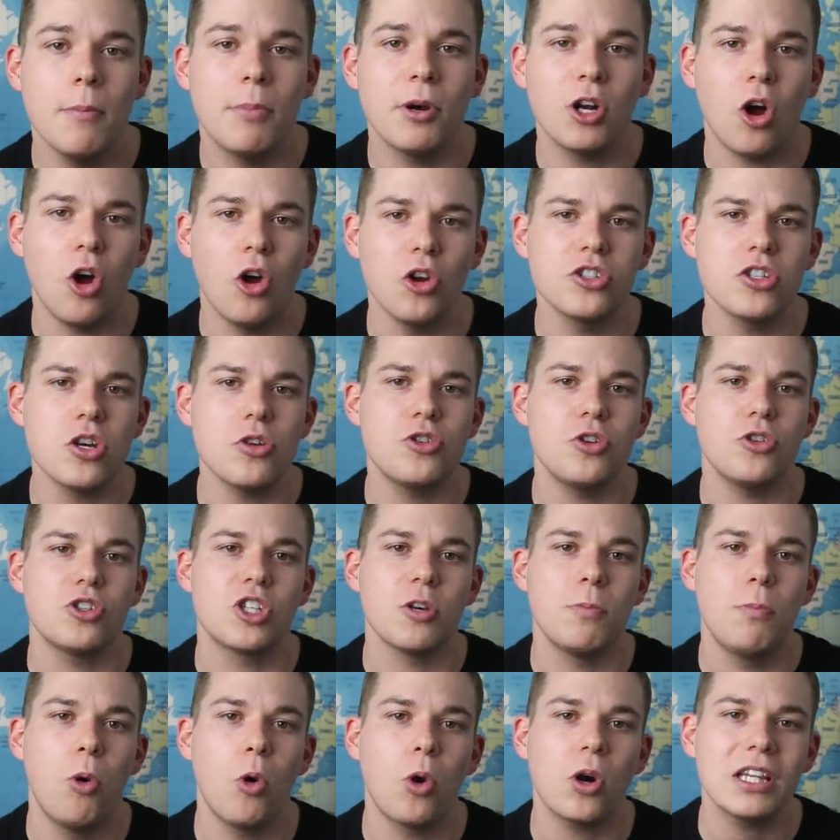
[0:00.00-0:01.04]
but also to
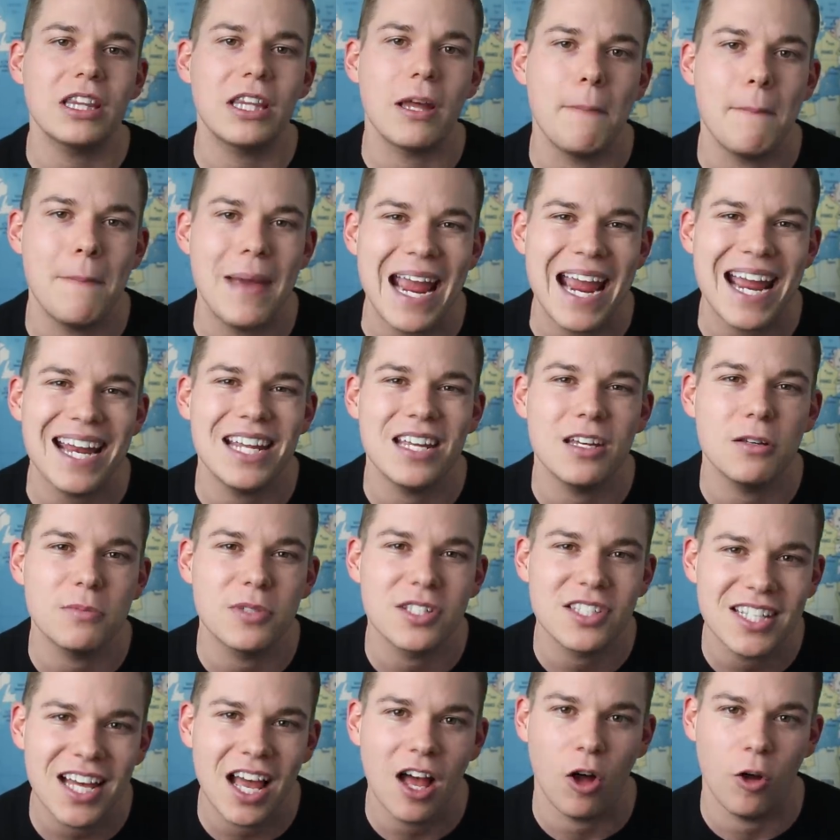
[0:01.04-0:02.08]
support the man
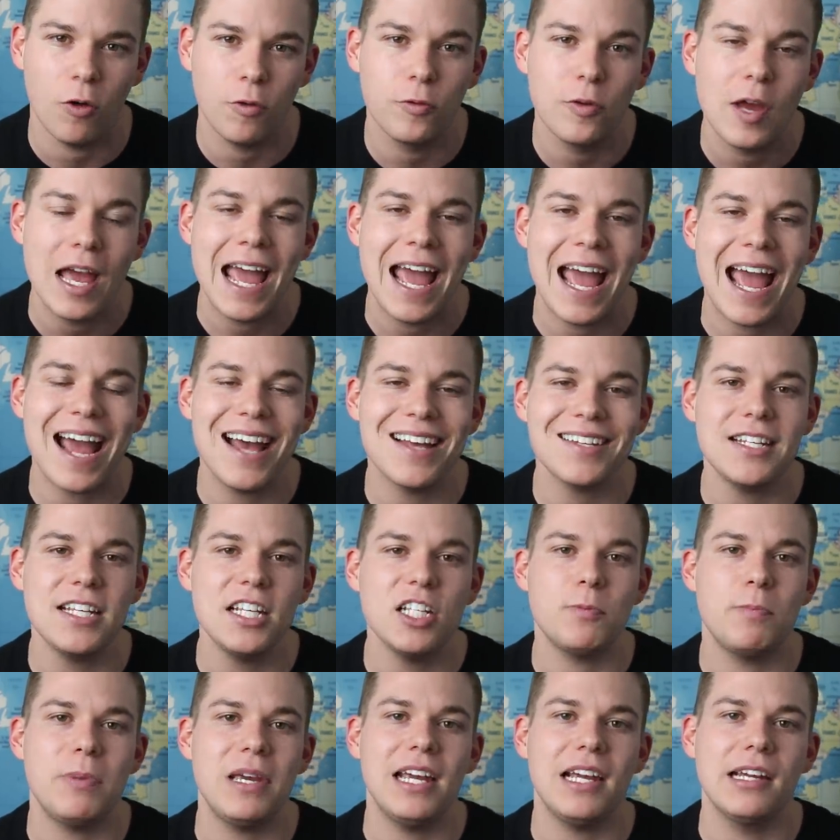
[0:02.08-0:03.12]
himself as
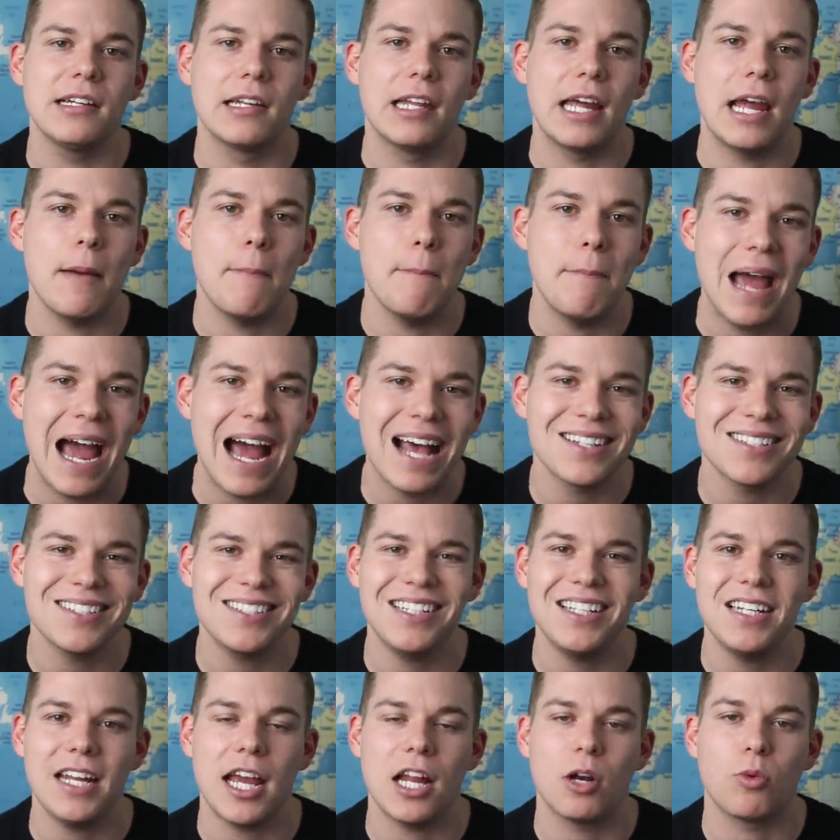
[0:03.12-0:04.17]
he's being
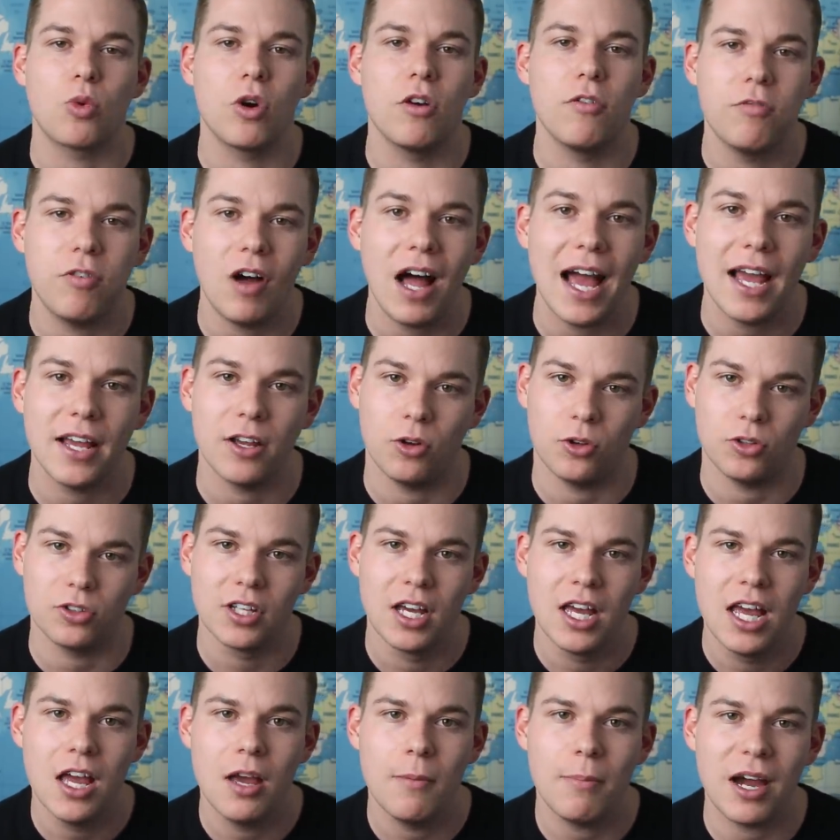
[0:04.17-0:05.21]
lambasted and reviled
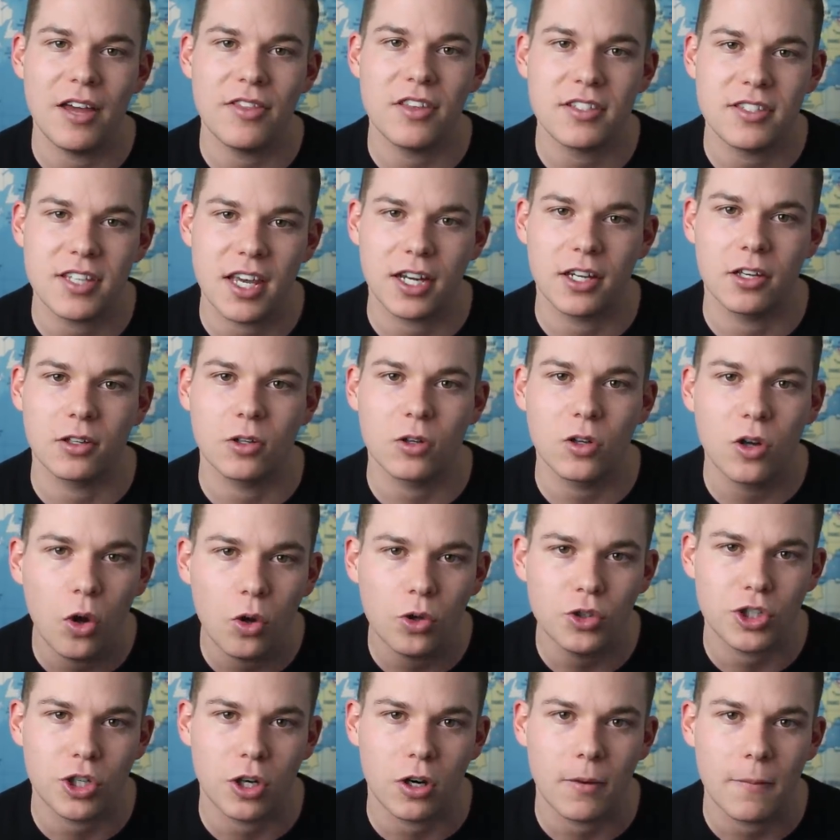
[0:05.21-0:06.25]
by the secular
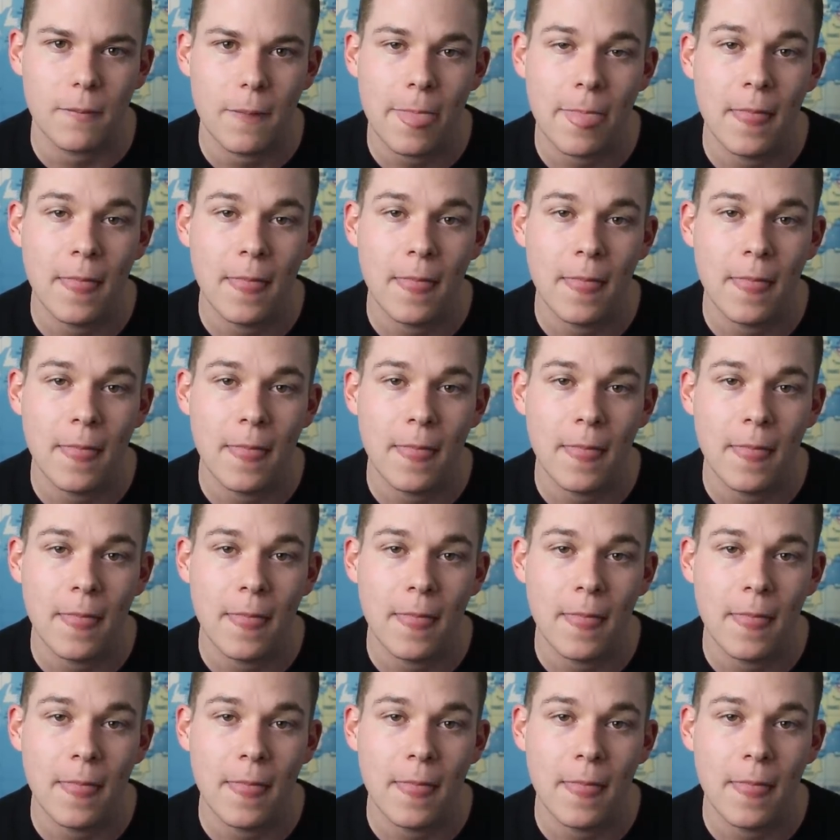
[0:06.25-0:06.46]
culture.